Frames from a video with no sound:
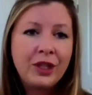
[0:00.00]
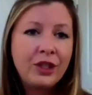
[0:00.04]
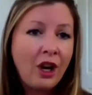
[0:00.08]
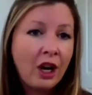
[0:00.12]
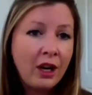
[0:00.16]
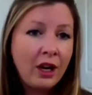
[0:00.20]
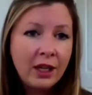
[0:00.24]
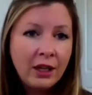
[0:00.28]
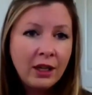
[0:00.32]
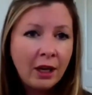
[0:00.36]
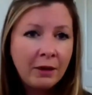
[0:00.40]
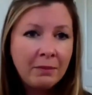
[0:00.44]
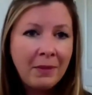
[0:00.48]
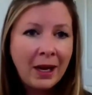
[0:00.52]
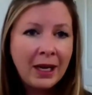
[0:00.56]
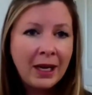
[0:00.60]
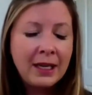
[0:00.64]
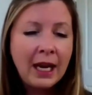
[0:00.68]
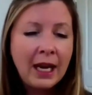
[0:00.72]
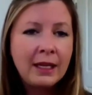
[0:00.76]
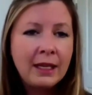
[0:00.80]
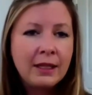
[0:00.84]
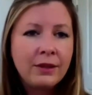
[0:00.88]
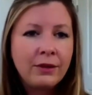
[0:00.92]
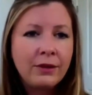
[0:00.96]
starting on
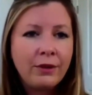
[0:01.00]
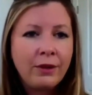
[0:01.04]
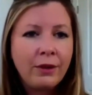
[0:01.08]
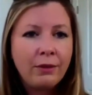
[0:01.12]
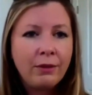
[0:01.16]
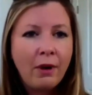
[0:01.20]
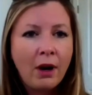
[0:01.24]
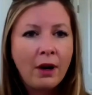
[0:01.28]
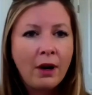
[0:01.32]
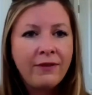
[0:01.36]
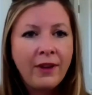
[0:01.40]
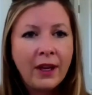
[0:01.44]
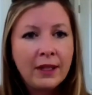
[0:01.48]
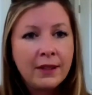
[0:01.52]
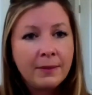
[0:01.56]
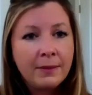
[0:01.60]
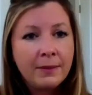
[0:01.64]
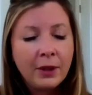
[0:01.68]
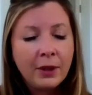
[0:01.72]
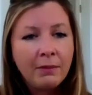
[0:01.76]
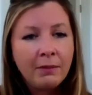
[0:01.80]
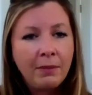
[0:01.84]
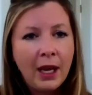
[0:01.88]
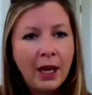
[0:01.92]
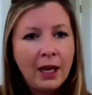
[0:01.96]
Monday. So go to our
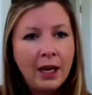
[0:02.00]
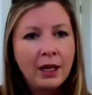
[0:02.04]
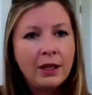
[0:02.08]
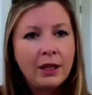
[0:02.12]
Facebook